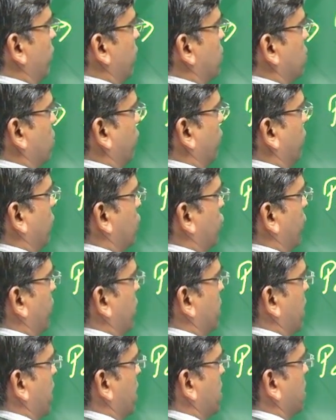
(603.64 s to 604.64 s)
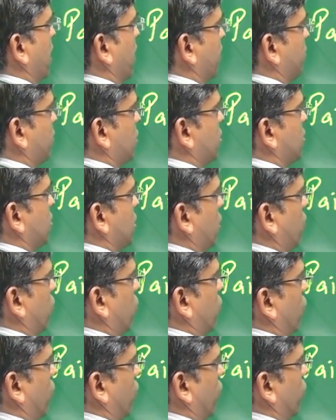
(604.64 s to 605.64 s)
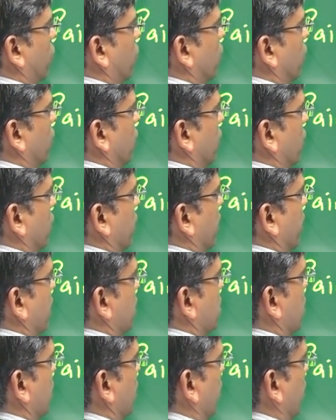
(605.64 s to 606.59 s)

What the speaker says: of the joints. As I have just now told you, there is